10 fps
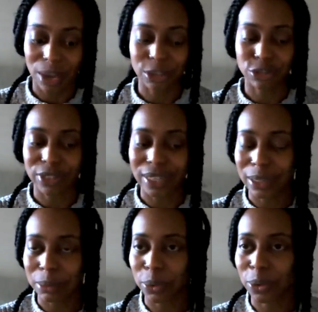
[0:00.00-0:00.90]
it's
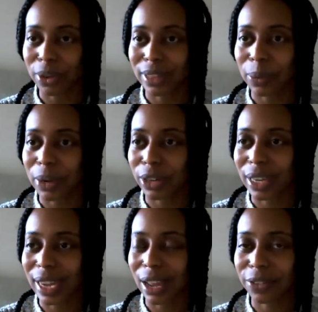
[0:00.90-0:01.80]
really important that we're
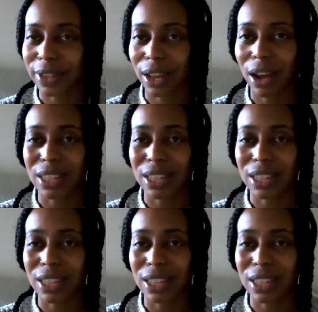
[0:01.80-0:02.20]
looking after